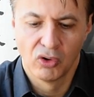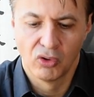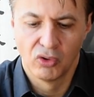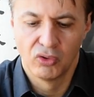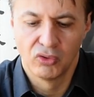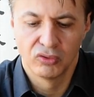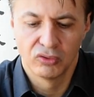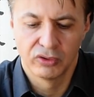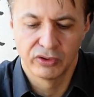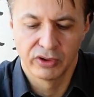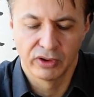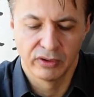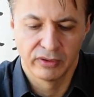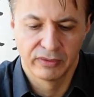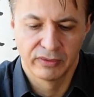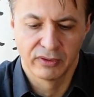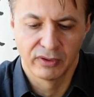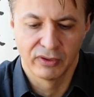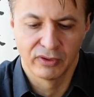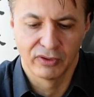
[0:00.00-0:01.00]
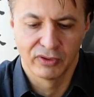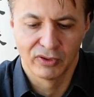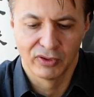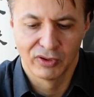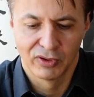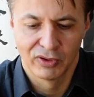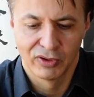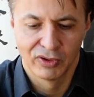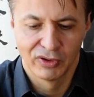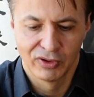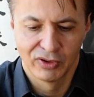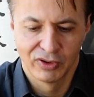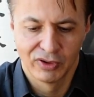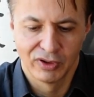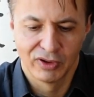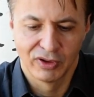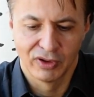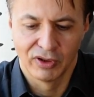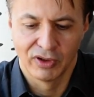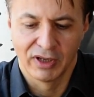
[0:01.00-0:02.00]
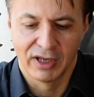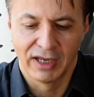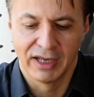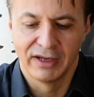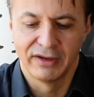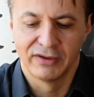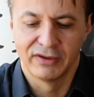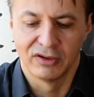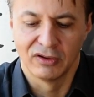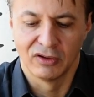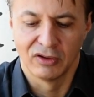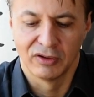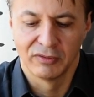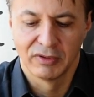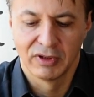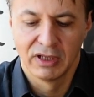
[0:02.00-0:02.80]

hold the handle.